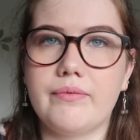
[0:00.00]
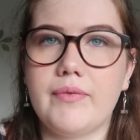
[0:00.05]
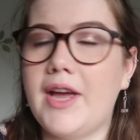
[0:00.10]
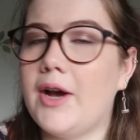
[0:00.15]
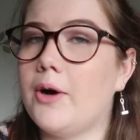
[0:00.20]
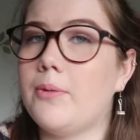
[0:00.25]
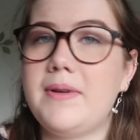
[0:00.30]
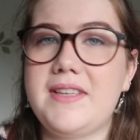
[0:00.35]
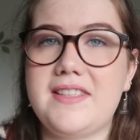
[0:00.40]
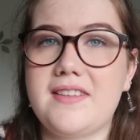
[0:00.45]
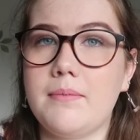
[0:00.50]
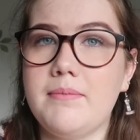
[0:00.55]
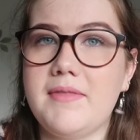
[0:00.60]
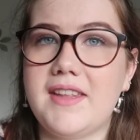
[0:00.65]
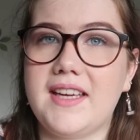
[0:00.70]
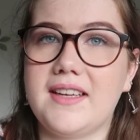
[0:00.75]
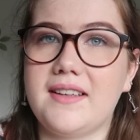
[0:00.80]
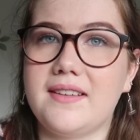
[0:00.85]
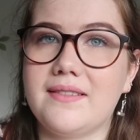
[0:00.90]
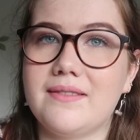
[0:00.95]
it'll be
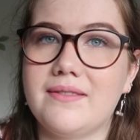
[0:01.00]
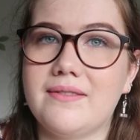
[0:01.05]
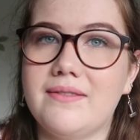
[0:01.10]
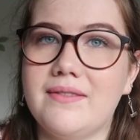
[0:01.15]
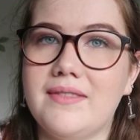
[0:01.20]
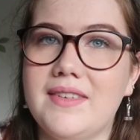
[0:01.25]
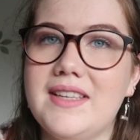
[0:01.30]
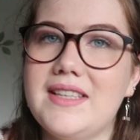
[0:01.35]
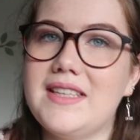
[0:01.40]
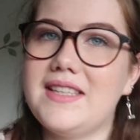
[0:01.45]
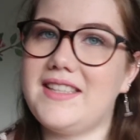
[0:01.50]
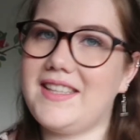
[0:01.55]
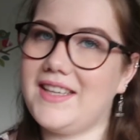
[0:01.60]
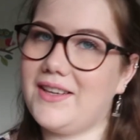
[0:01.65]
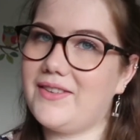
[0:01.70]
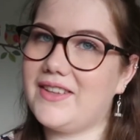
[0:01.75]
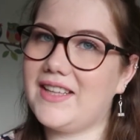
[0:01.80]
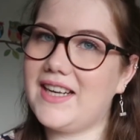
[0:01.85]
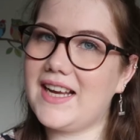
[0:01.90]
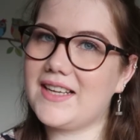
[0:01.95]
something. See
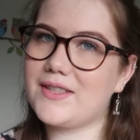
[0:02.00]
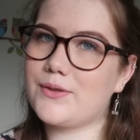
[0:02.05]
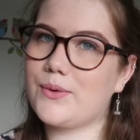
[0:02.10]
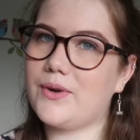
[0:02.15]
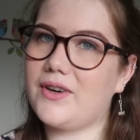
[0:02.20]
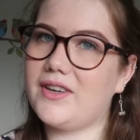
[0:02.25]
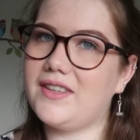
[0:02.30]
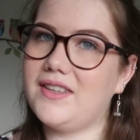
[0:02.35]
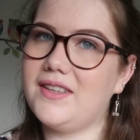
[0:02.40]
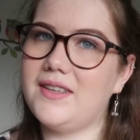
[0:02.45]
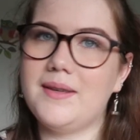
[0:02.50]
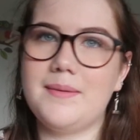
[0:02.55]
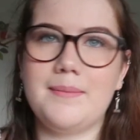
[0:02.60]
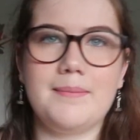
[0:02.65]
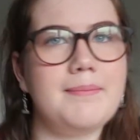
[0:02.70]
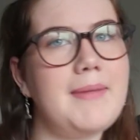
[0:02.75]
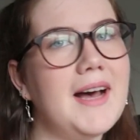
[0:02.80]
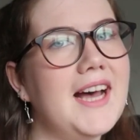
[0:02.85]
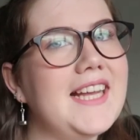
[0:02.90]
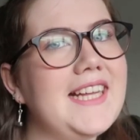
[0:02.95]
you in the next one.
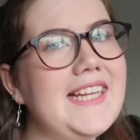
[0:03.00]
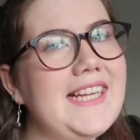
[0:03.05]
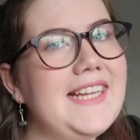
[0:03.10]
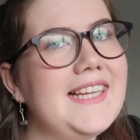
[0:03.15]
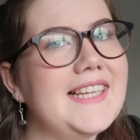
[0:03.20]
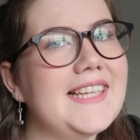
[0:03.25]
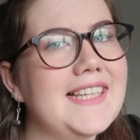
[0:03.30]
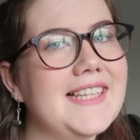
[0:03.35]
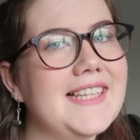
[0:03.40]
Bye.